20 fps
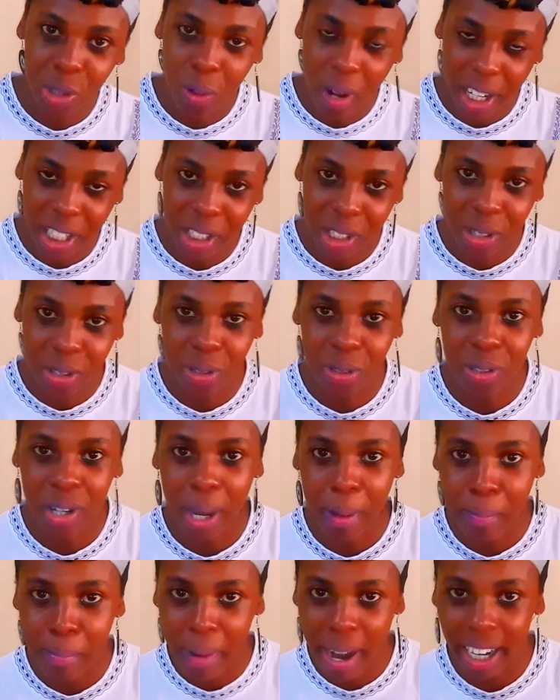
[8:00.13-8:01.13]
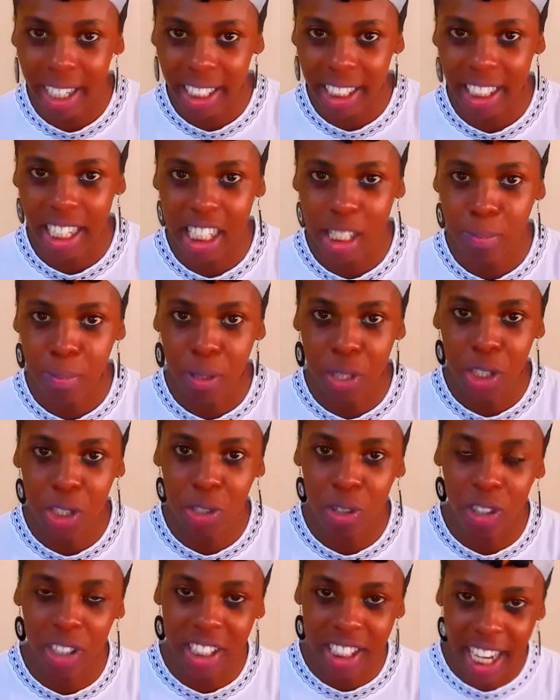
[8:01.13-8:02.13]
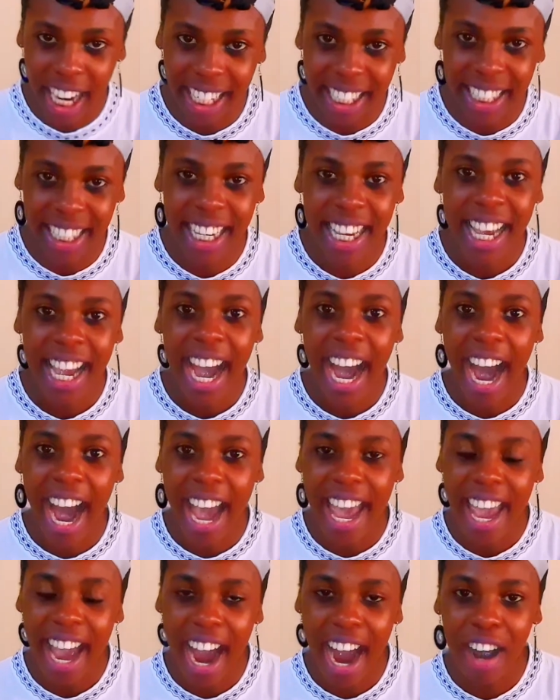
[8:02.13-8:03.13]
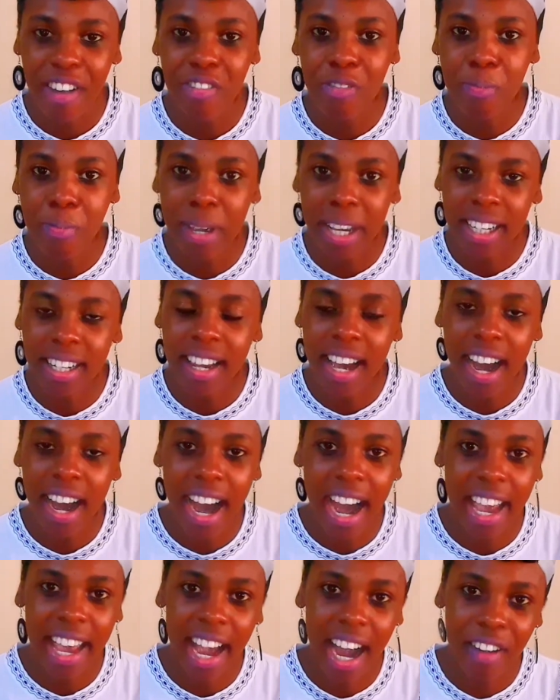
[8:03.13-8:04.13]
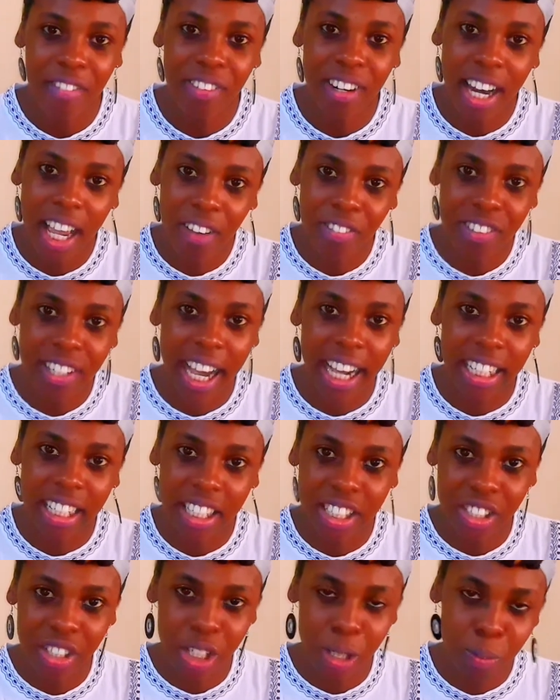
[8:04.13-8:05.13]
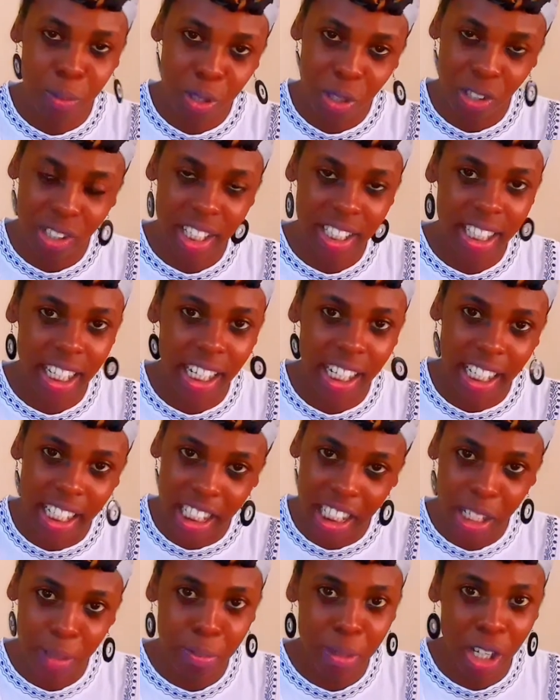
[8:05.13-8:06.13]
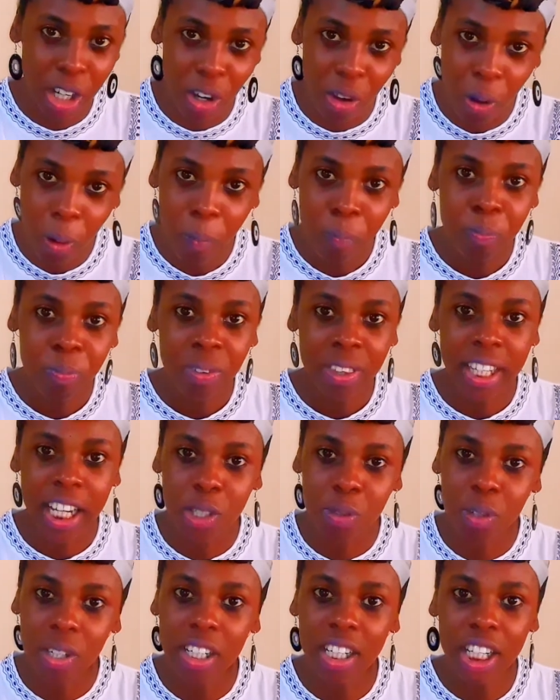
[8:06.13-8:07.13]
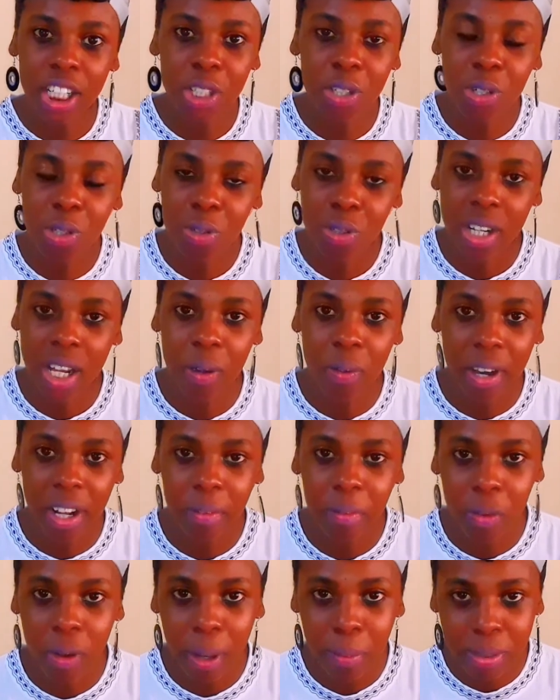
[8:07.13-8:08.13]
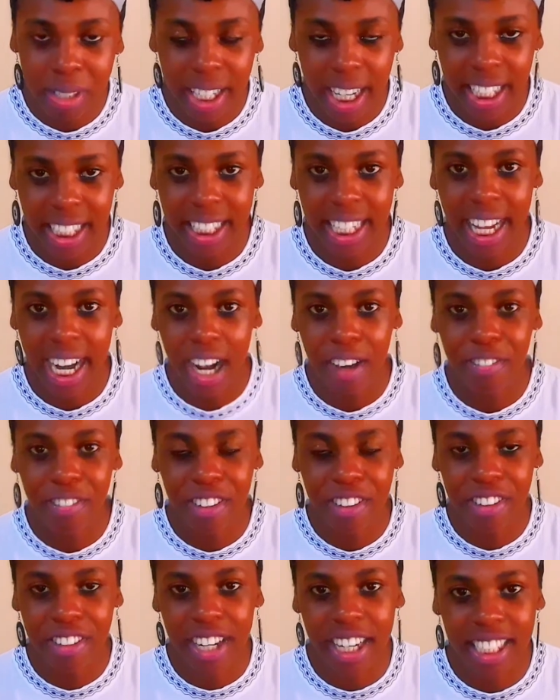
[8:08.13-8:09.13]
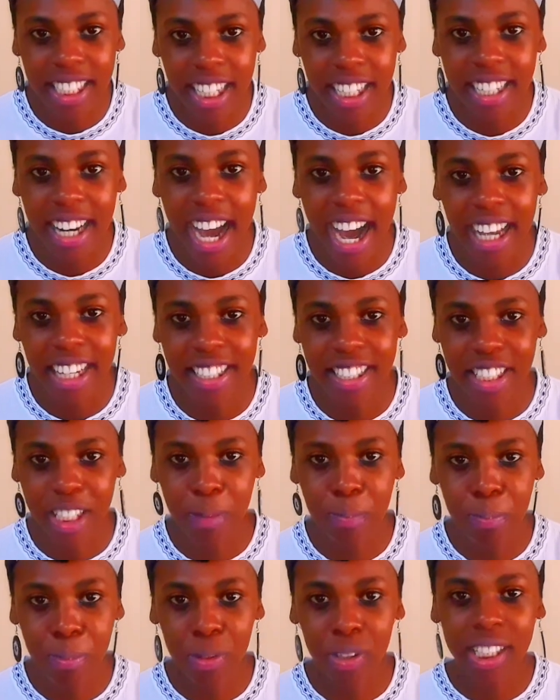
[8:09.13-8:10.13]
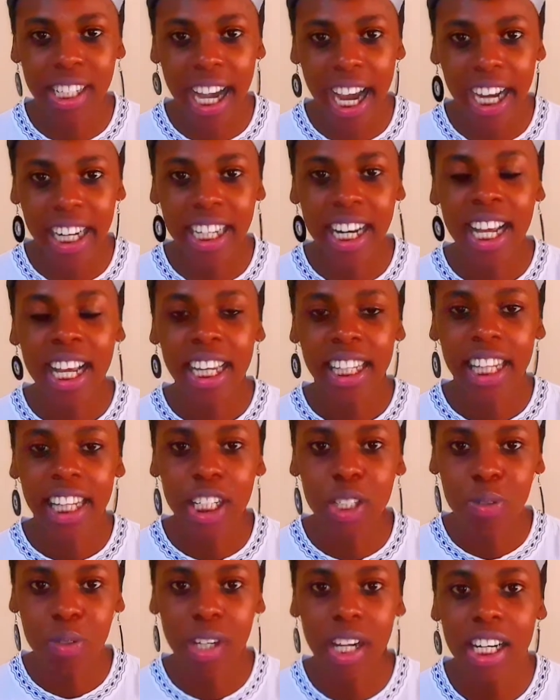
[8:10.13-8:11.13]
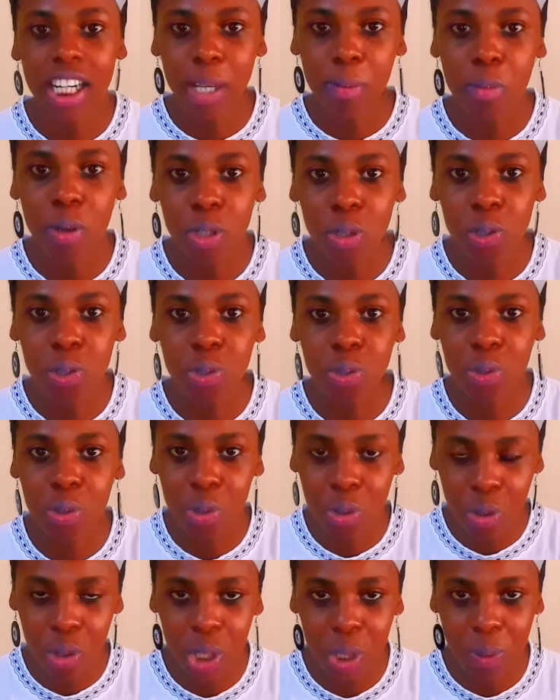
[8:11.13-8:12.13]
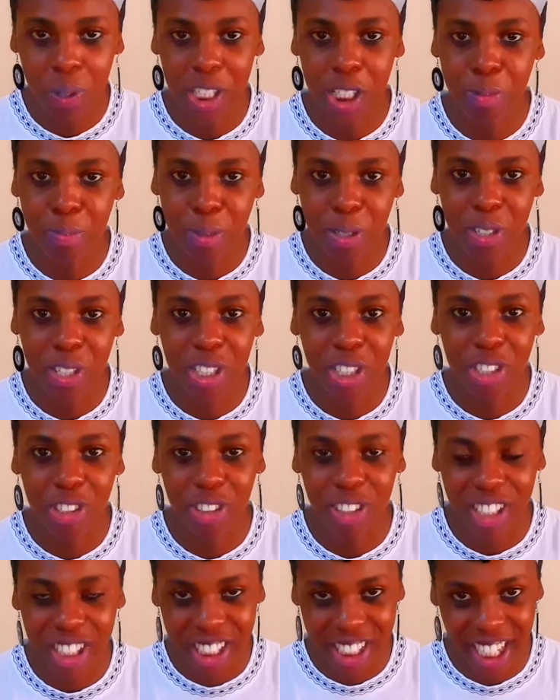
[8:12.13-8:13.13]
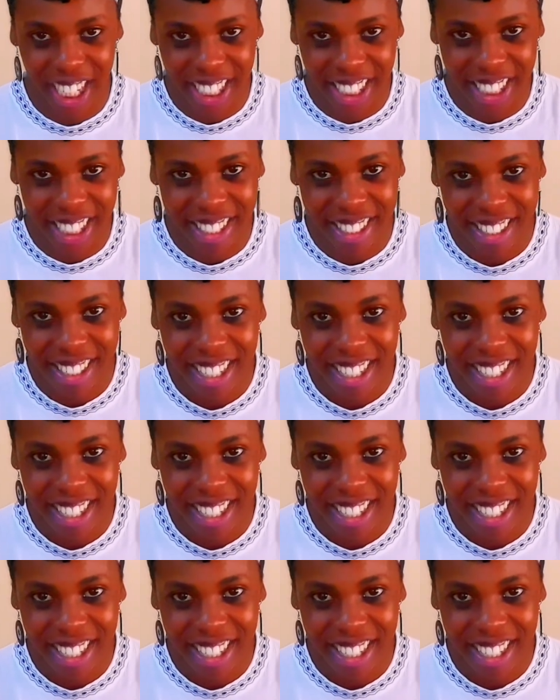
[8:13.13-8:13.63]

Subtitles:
you want to embark in a spiritual journey, I have left a description in the link below that will lead you to the website that I've created, a simple guide that will enable you to grow your spiritual journey.